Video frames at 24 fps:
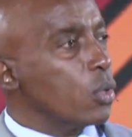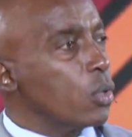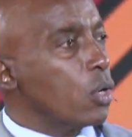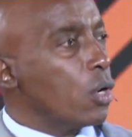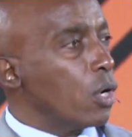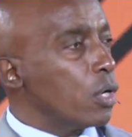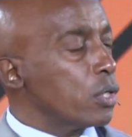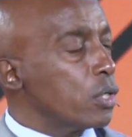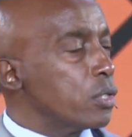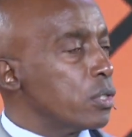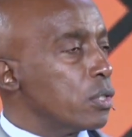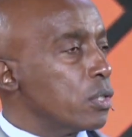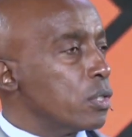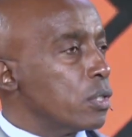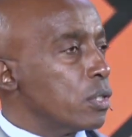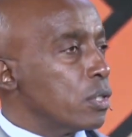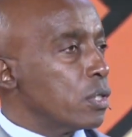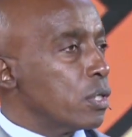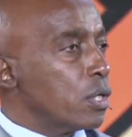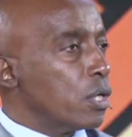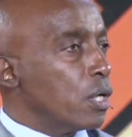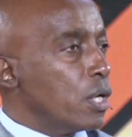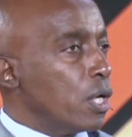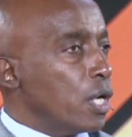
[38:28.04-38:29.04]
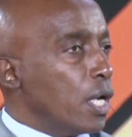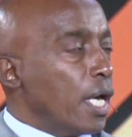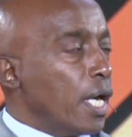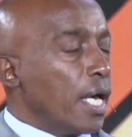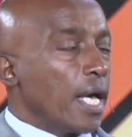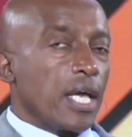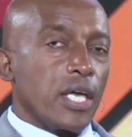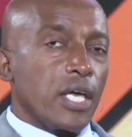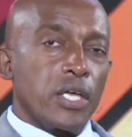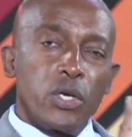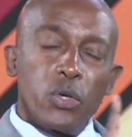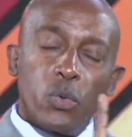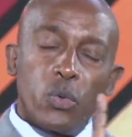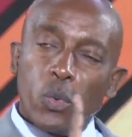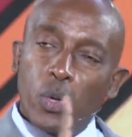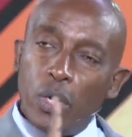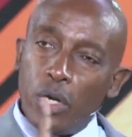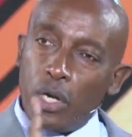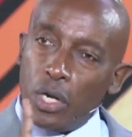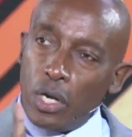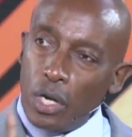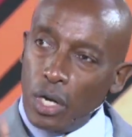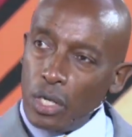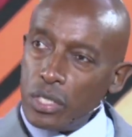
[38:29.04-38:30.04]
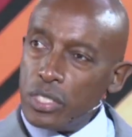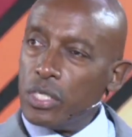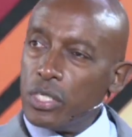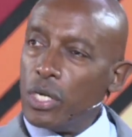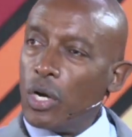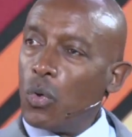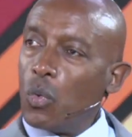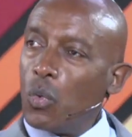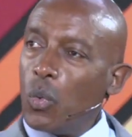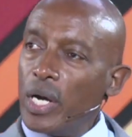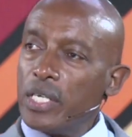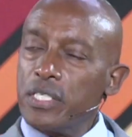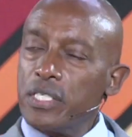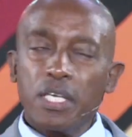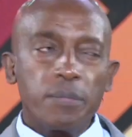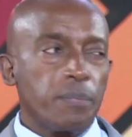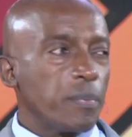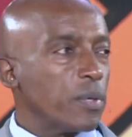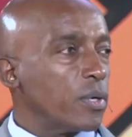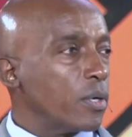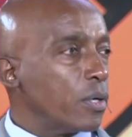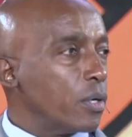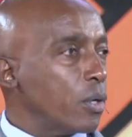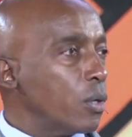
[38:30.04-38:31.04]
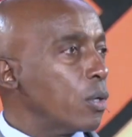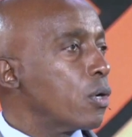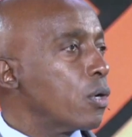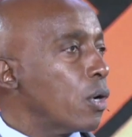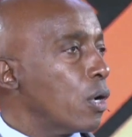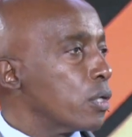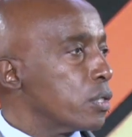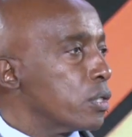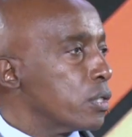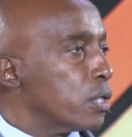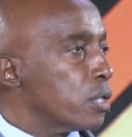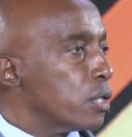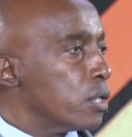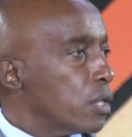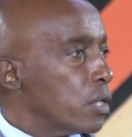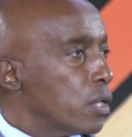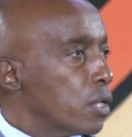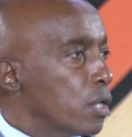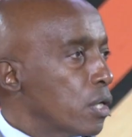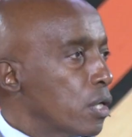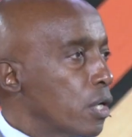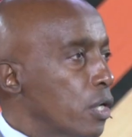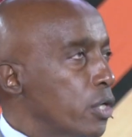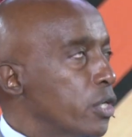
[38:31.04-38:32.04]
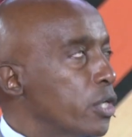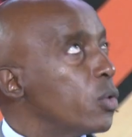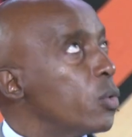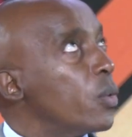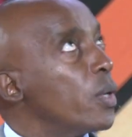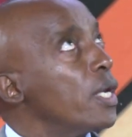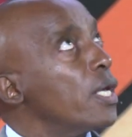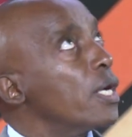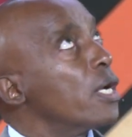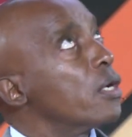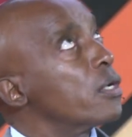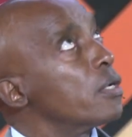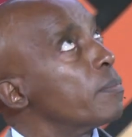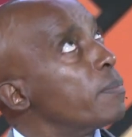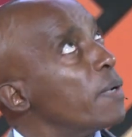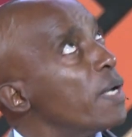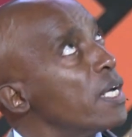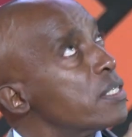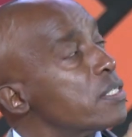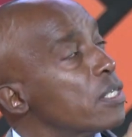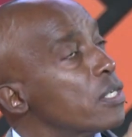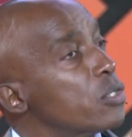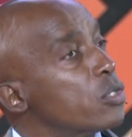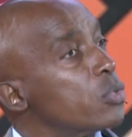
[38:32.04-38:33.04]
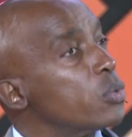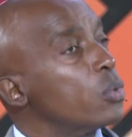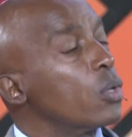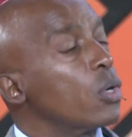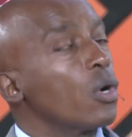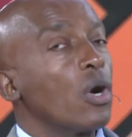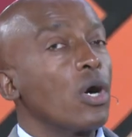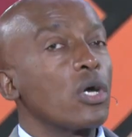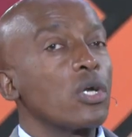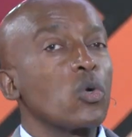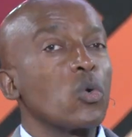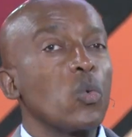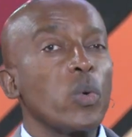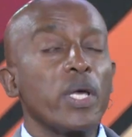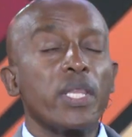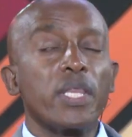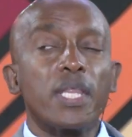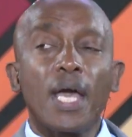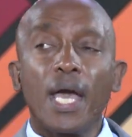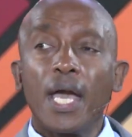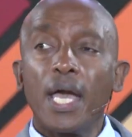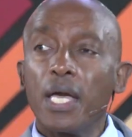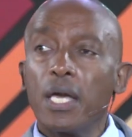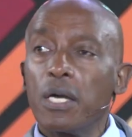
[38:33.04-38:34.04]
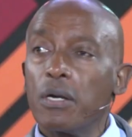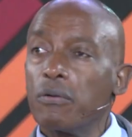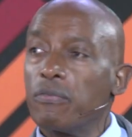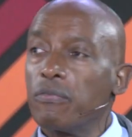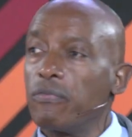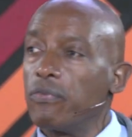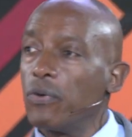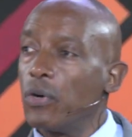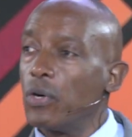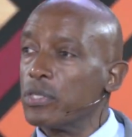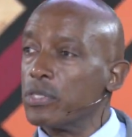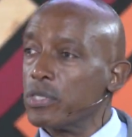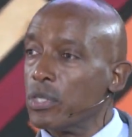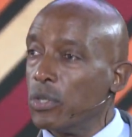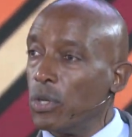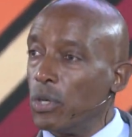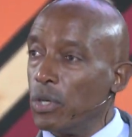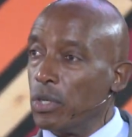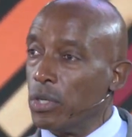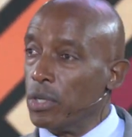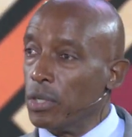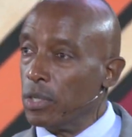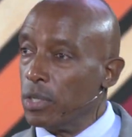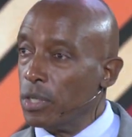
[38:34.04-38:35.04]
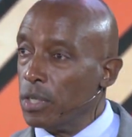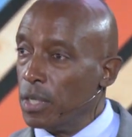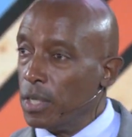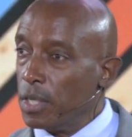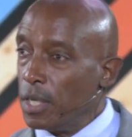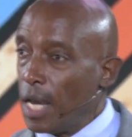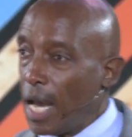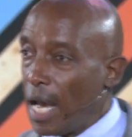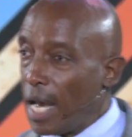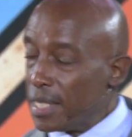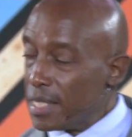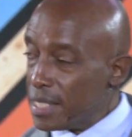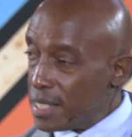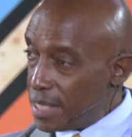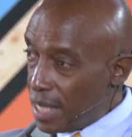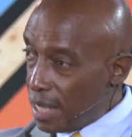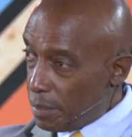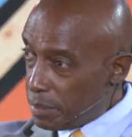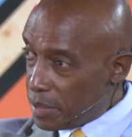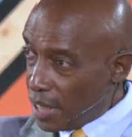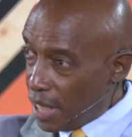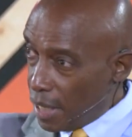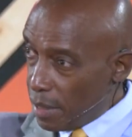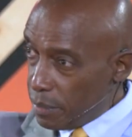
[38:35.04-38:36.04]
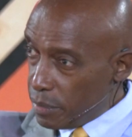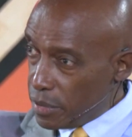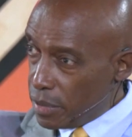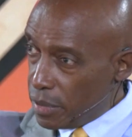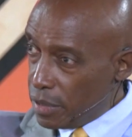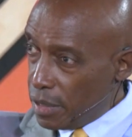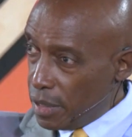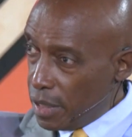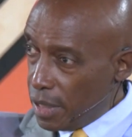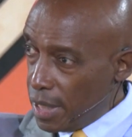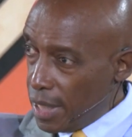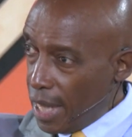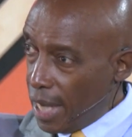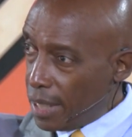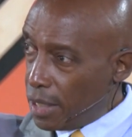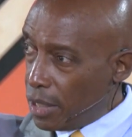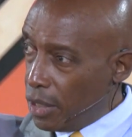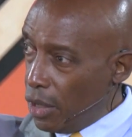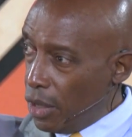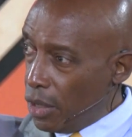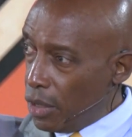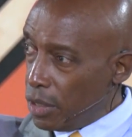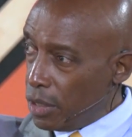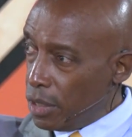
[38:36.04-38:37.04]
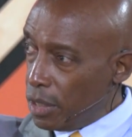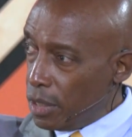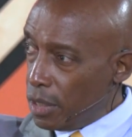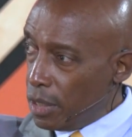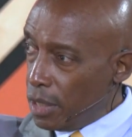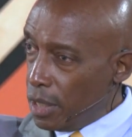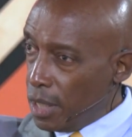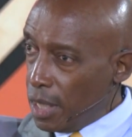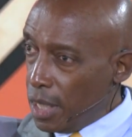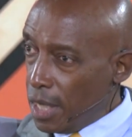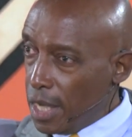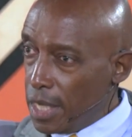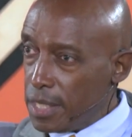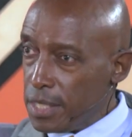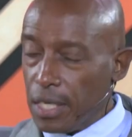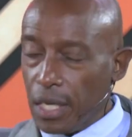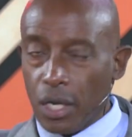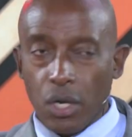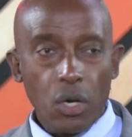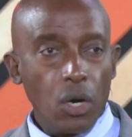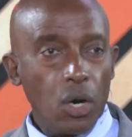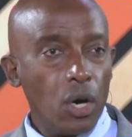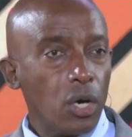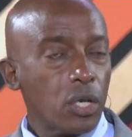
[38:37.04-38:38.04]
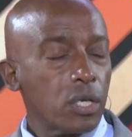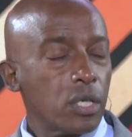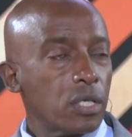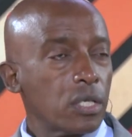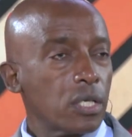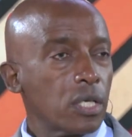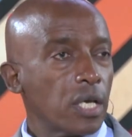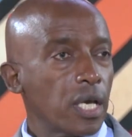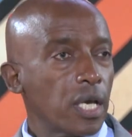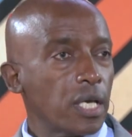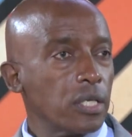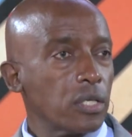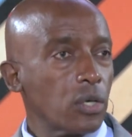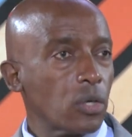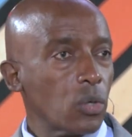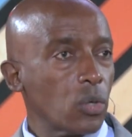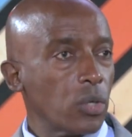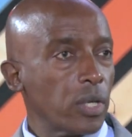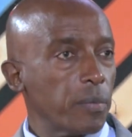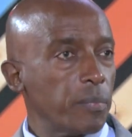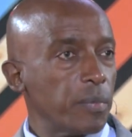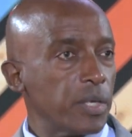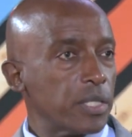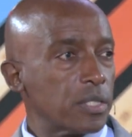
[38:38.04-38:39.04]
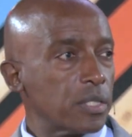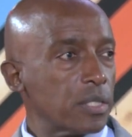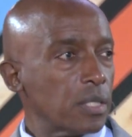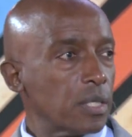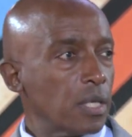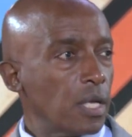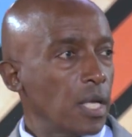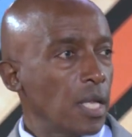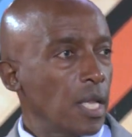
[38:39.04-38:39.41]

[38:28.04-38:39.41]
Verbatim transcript: God, you will not worship no God. You will replace the true God with a false God. And sometimes that God is a God in your own image.